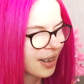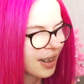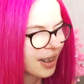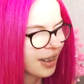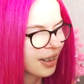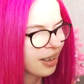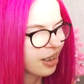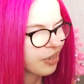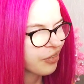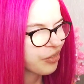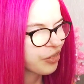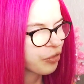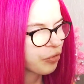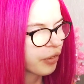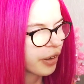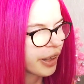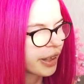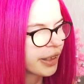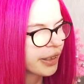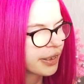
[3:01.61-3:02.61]
I love the
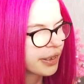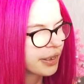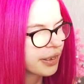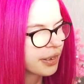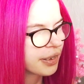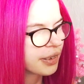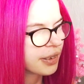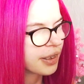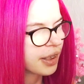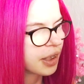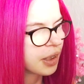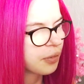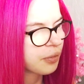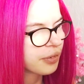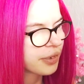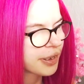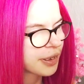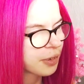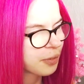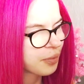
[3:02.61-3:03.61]
white
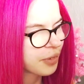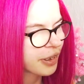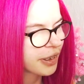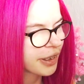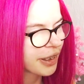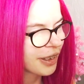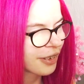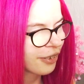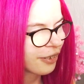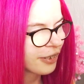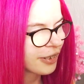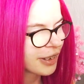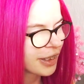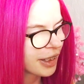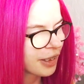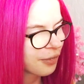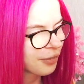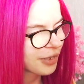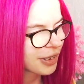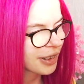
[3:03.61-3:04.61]
doves. Are they called
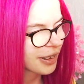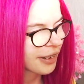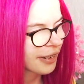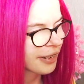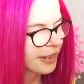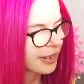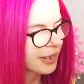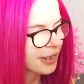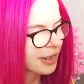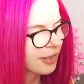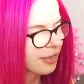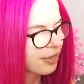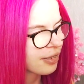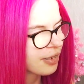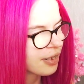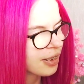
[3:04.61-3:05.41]
doves? I think so.